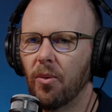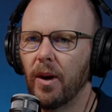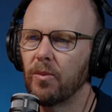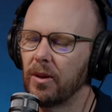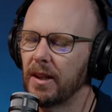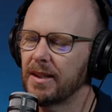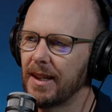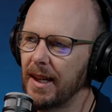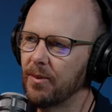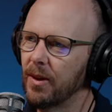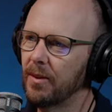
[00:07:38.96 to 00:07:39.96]
when will this
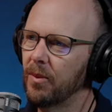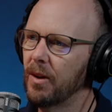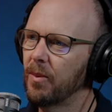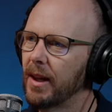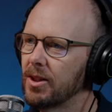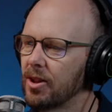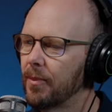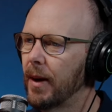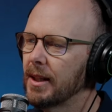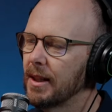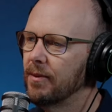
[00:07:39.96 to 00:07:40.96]
end? When, when will they stop
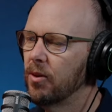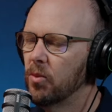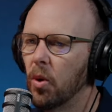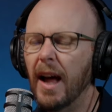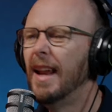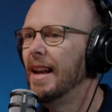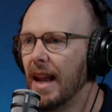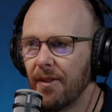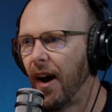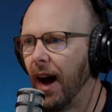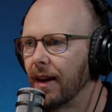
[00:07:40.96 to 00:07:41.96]
asking for more? Never.